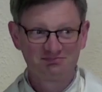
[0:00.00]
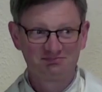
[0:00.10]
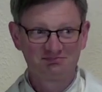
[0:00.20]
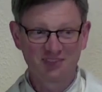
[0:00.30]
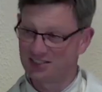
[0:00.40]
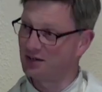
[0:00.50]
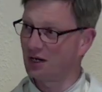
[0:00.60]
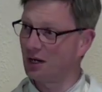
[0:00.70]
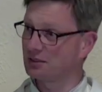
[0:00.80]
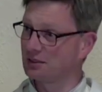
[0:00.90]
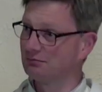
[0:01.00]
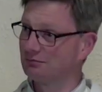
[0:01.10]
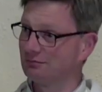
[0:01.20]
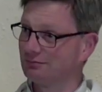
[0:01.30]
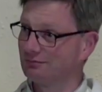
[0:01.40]
That's how it happened.
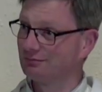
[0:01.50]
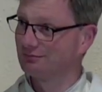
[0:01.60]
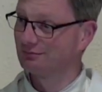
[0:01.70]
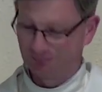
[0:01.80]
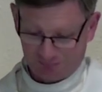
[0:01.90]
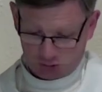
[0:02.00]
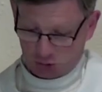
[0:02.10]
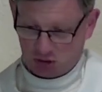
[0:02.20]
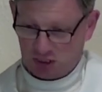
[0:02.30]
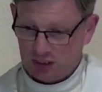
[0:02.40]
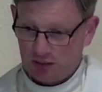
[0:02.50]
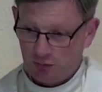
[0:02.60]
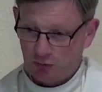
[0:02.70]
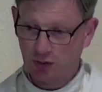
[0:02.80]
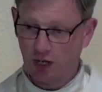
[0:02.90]
So Gideon,
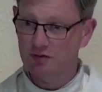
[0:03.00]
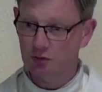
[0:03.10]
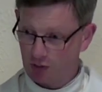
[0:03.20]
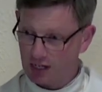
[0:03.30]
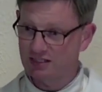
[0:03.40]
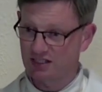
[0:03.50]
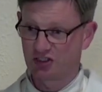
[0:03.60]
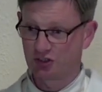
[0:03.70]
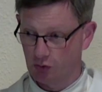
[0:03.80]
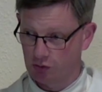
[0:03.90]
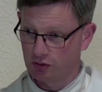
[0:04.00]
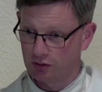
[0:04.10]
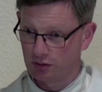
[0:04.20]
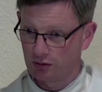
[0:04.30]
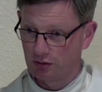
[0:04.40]
without having to raise a sword,
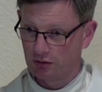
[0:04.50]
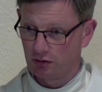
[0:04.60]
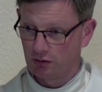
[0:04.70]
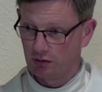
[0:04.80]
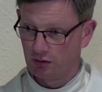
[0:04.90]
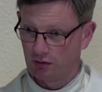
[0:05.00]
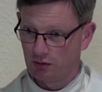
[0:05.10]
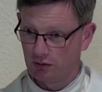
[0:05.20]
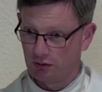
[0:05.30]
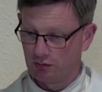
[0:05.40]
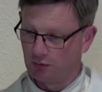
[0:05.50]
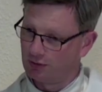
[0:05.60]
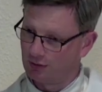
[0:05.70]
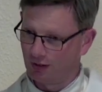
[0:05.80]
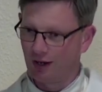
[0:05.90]
well,
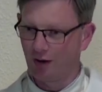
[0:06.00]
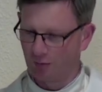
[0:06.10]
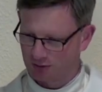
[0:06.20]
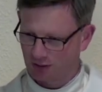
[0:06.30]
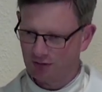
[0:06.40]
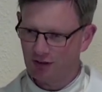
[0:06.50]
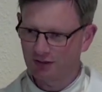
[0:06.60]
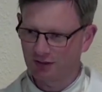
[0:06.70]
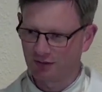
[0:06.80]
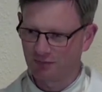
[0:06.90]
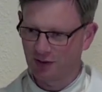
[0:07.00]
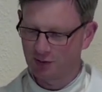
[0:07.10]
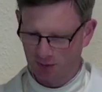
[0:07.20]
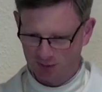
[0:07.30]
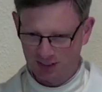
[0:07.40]
I almost got it wrong there. I was
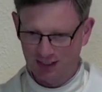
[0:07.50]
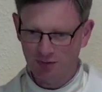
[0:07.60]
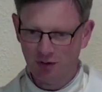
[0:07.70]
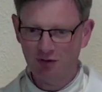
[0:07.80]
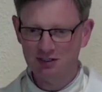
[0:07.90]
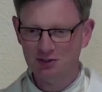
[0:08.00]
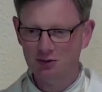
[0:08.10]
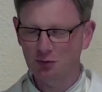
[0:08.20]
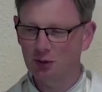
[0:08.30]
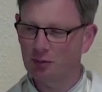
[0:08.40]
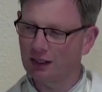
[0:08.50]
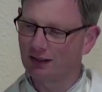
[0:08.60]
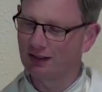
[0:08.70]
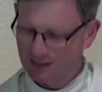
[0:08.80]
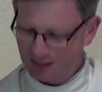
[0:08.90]
about to say Gideon not raising a sword won the battle.
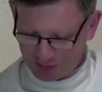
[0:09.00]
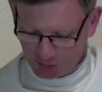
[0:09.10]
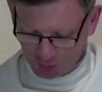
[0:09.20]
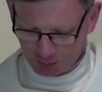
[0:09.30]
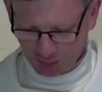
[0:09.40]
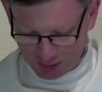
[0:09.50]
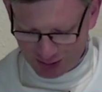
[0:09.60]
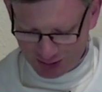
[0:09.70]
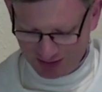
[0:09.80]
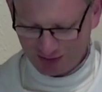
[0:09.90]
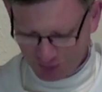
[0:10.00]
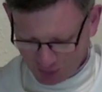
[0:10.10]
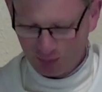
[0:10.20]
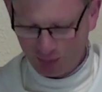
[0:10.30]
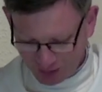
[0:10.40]
See, that's the whole point, you see. The whole
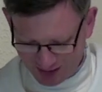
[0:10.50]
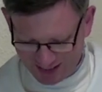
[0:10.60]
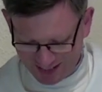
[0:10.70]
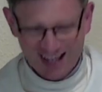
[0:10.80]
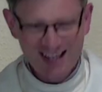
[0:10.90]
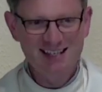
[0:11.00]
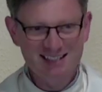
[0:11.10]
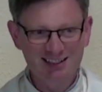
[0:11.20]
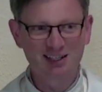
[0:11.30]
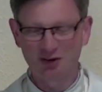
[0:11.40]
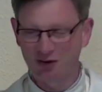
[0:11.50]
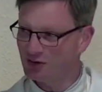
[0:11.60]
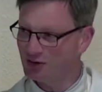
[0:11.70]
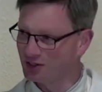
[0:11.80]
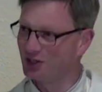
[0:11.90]
point is that the
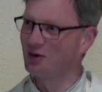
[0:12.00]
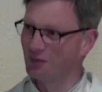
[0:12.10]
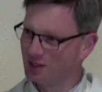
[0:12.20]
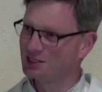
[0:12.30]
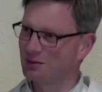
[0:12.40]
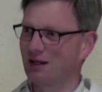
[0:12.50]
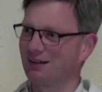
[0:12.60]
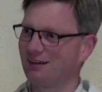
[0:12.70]
Lord wins the battle.